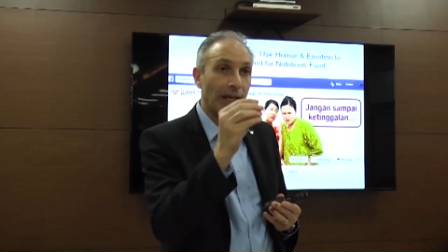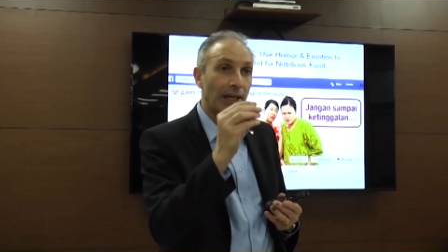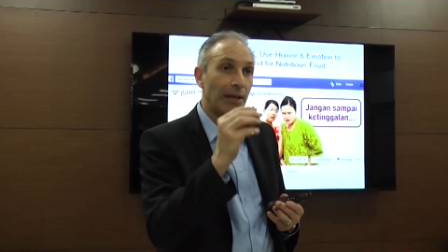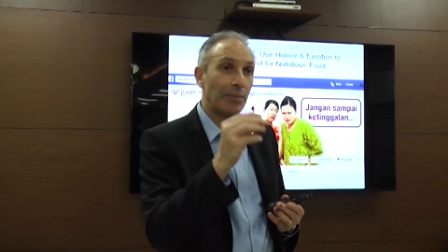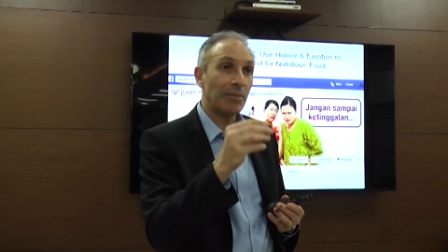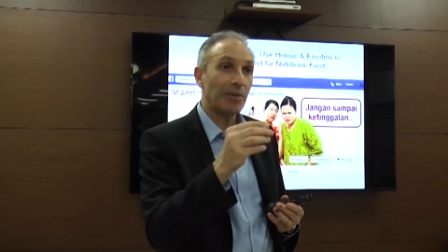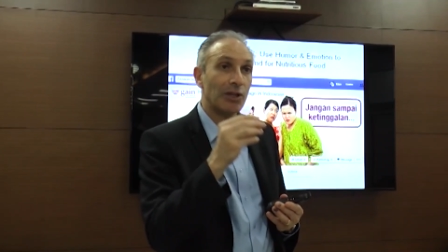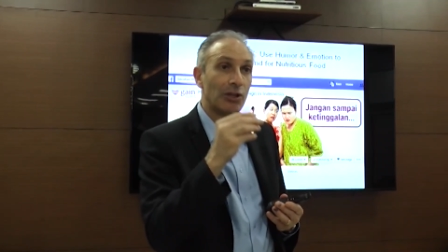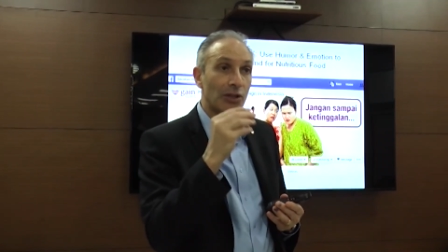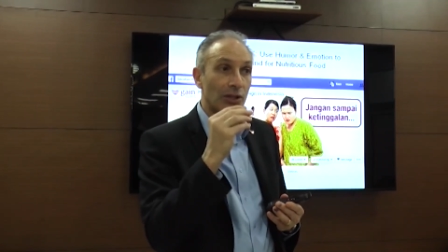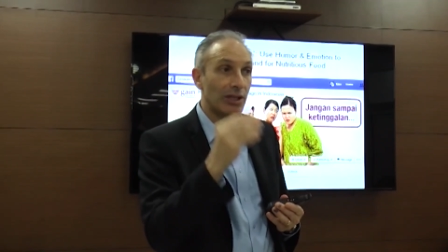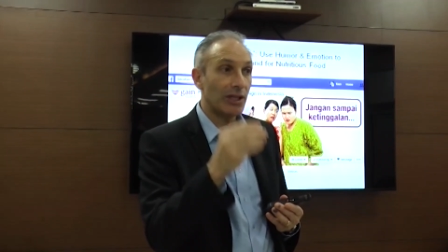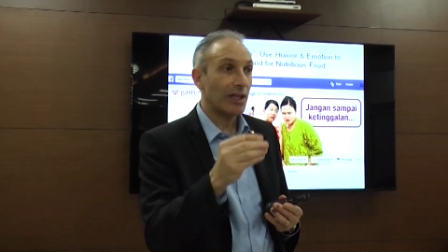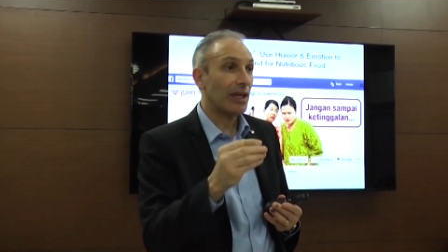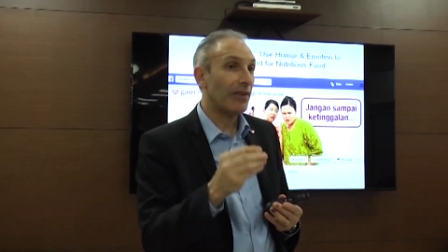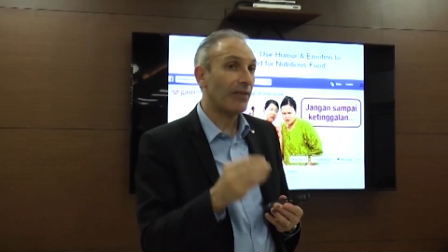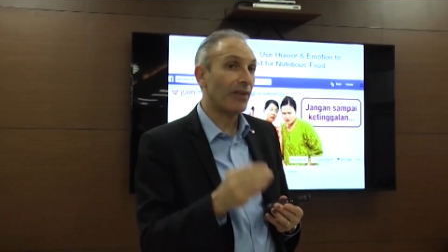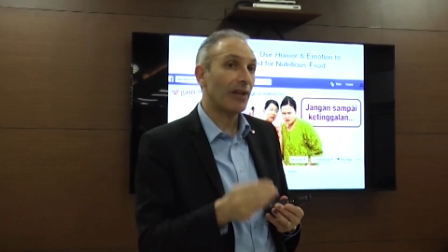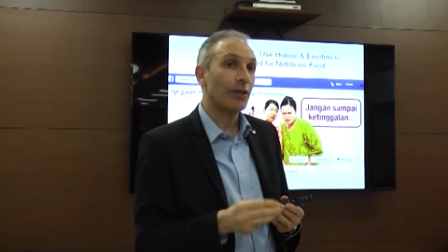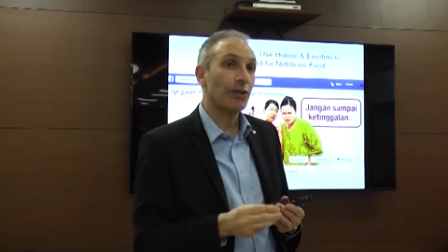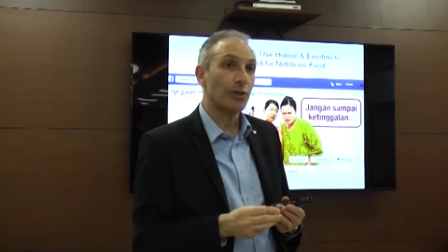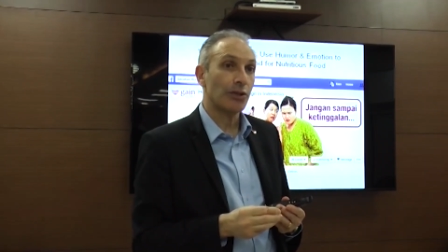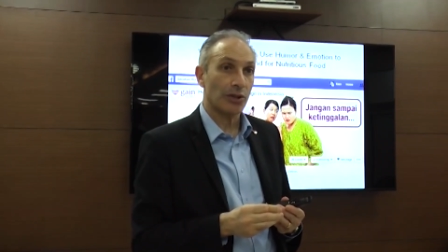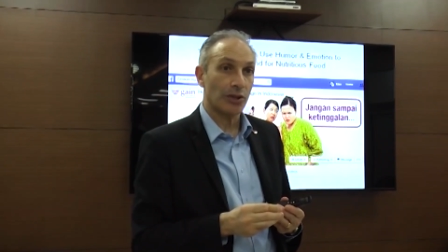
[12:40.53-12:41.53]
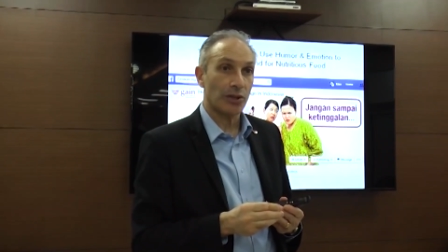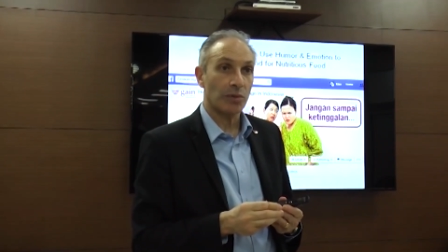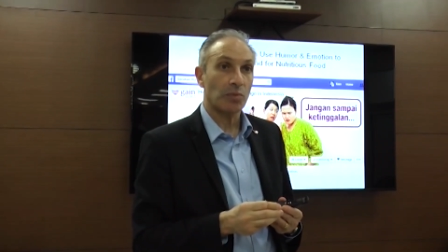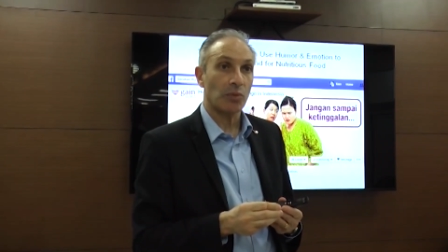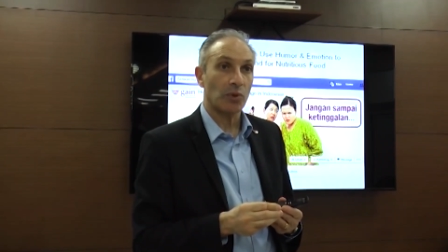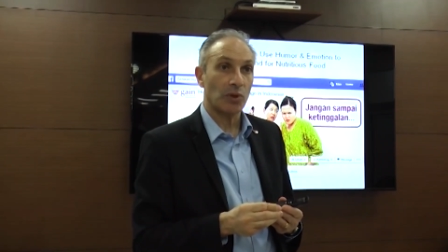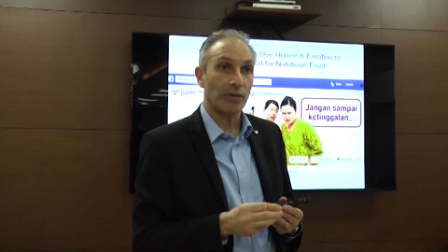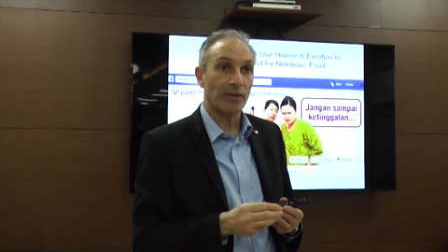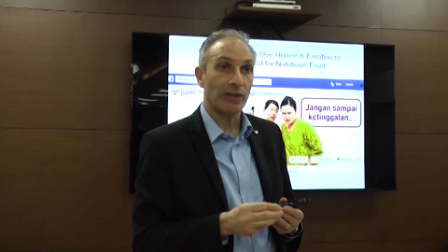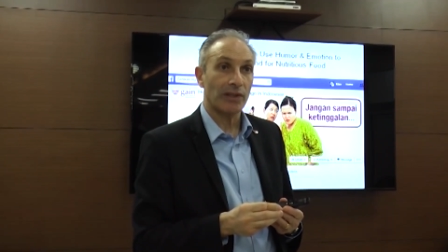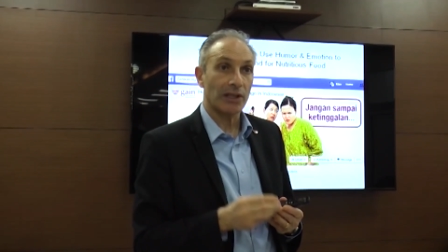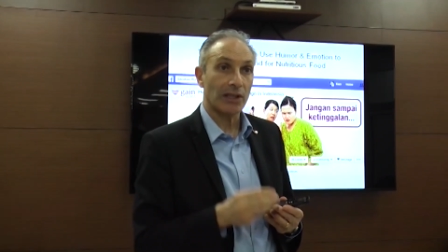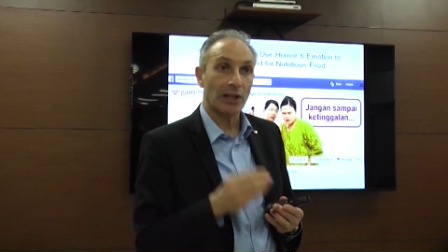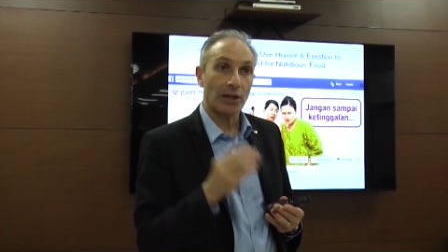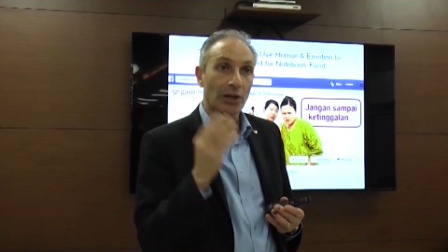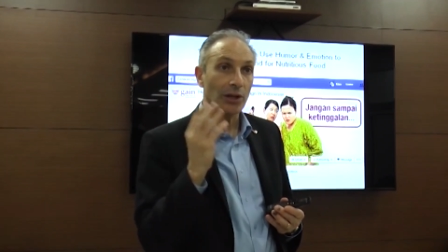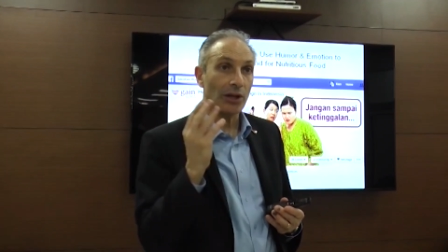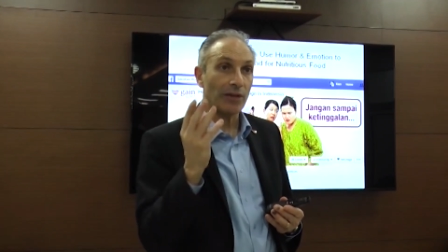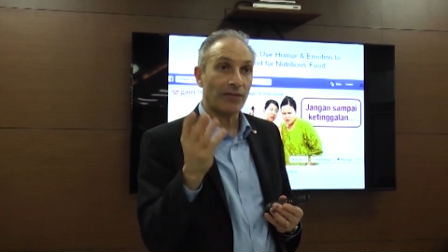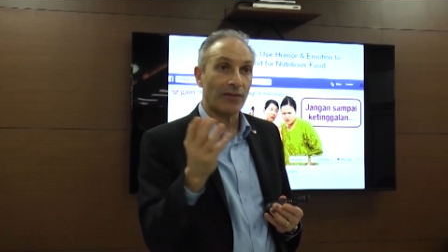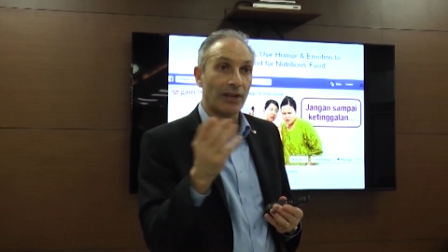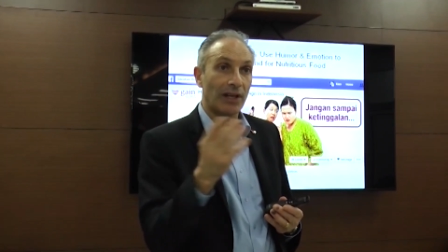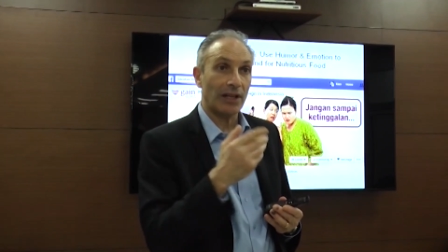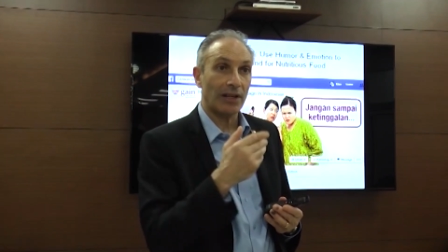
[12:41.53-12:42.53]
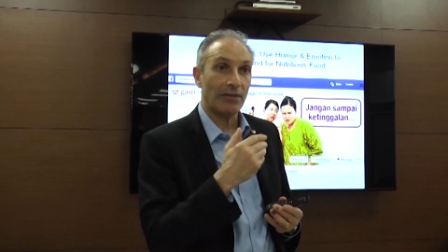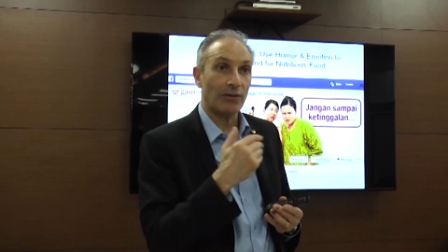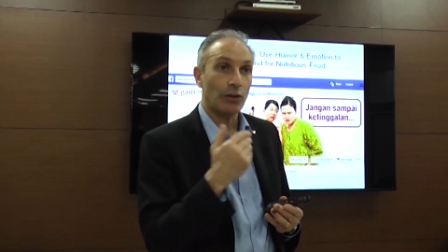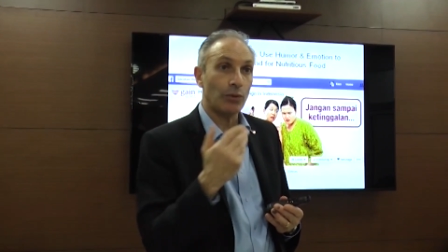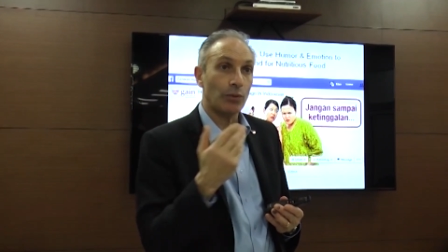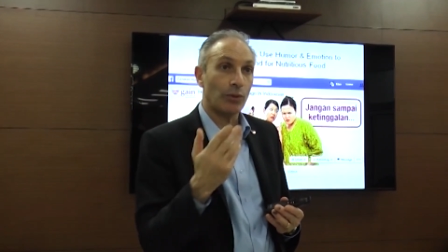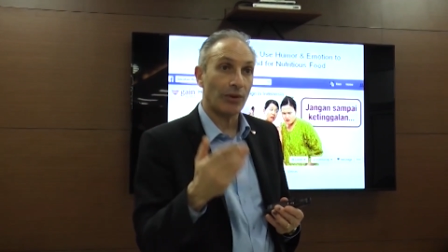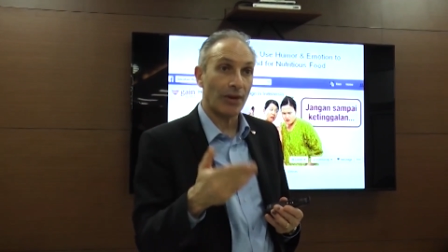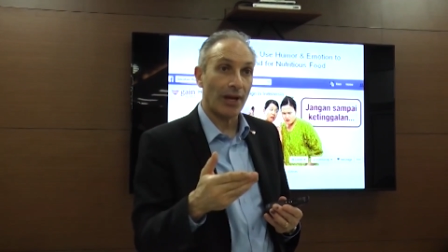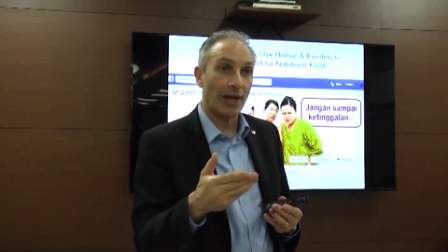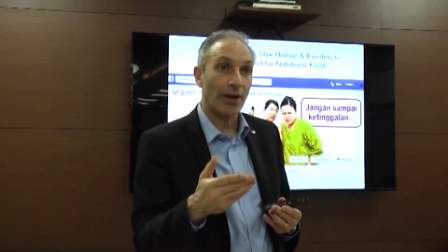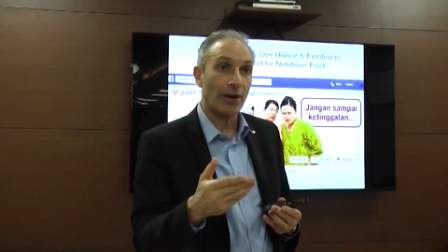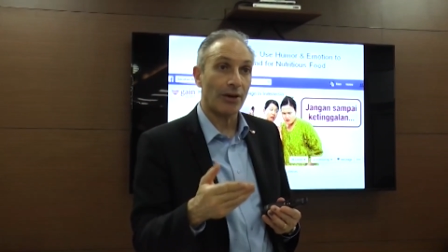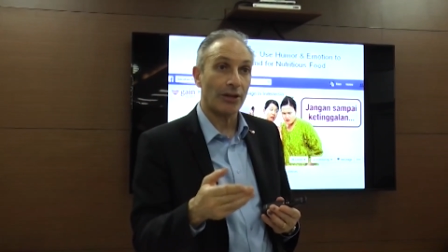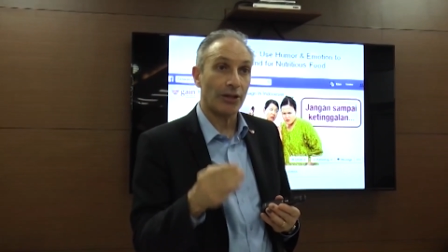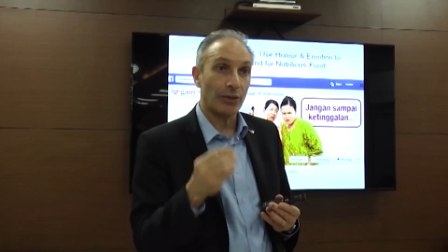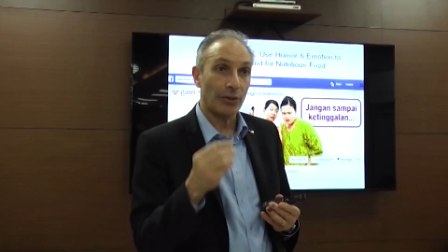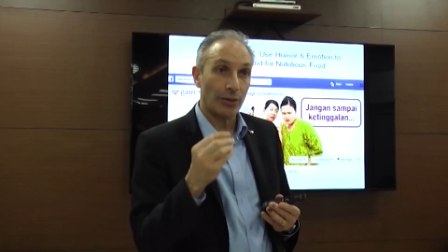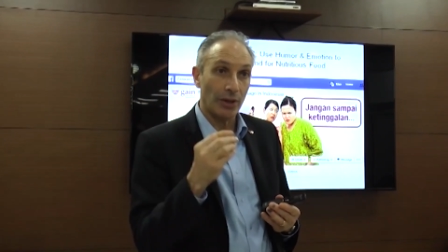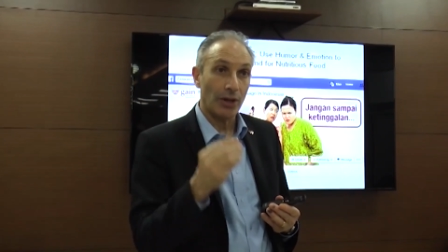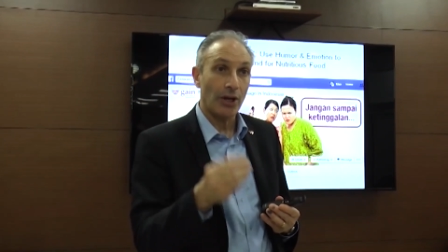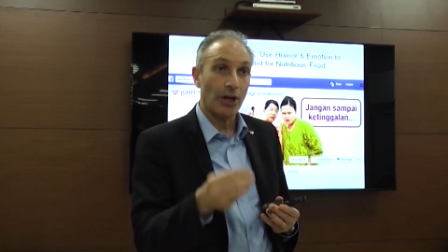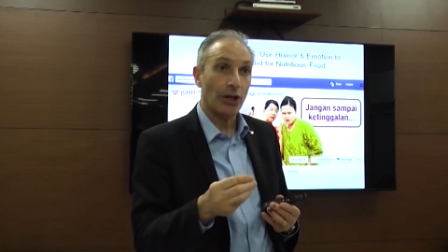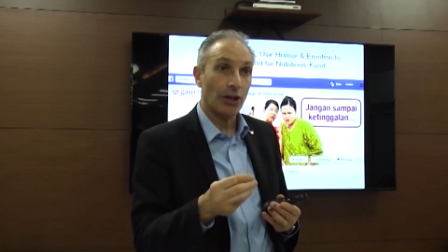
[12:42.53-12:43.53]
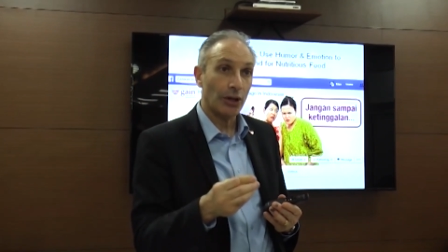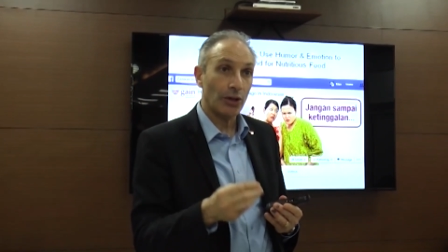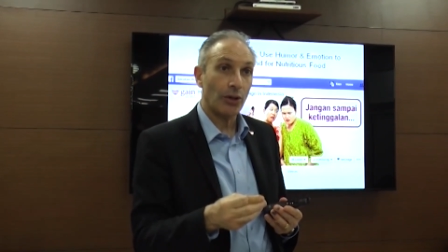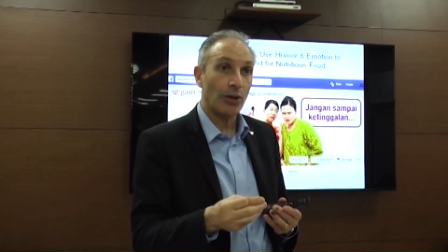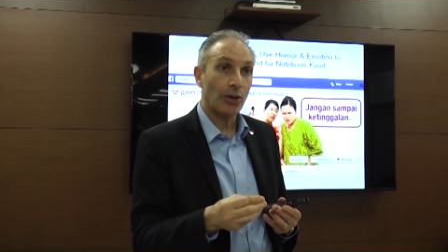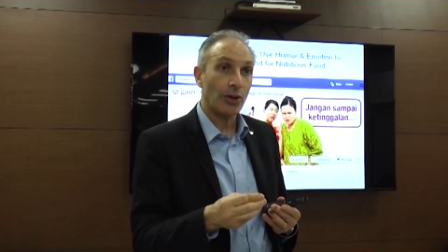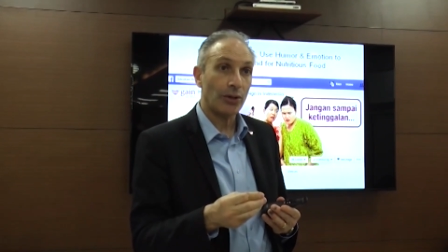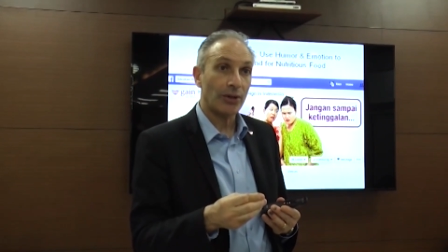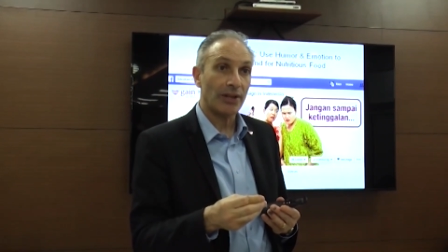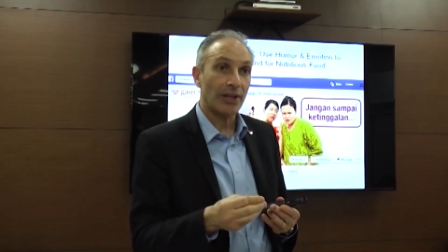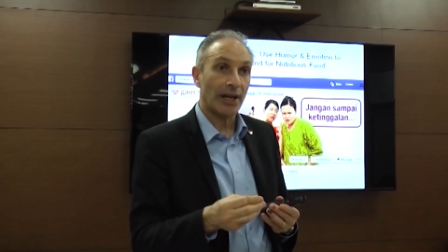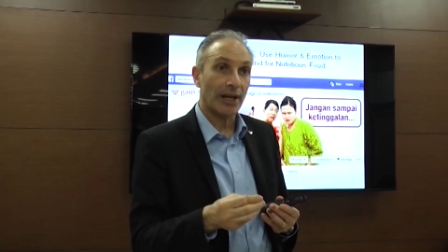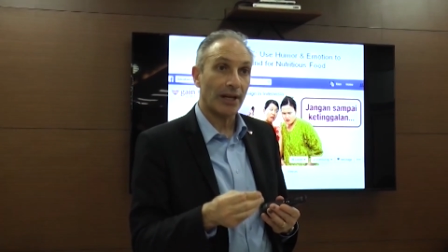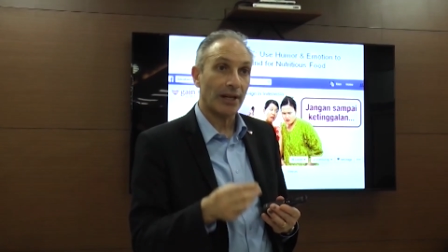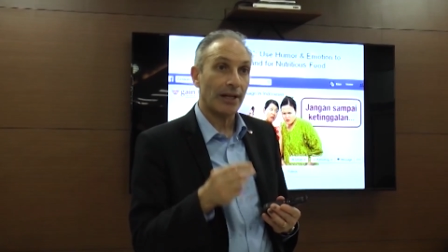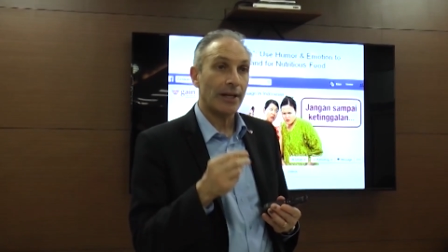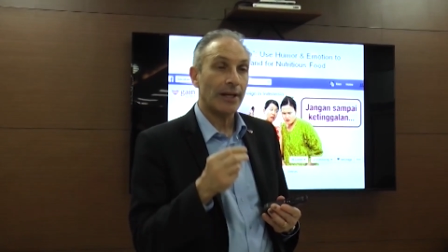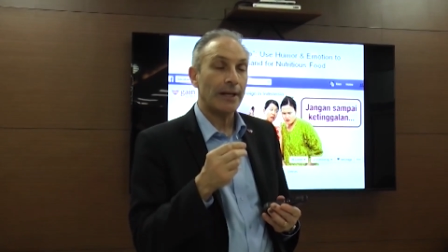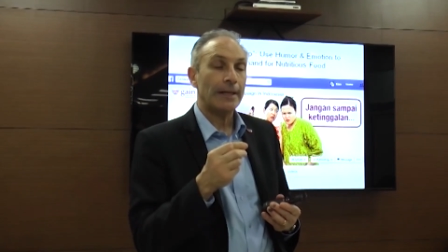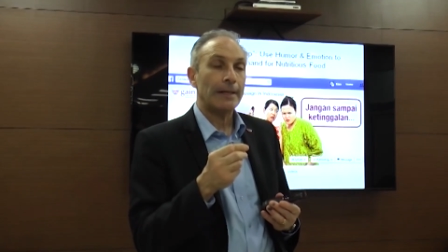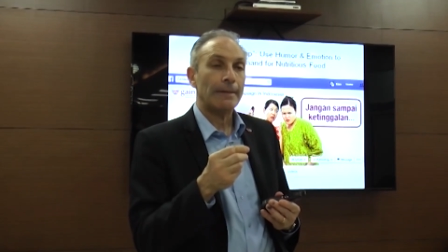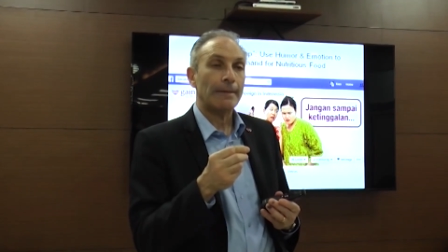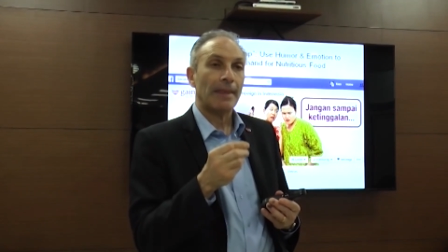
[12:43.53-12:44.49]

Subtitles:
He mentioned the Avengers movies. I don't know if any of you were there and you heard that.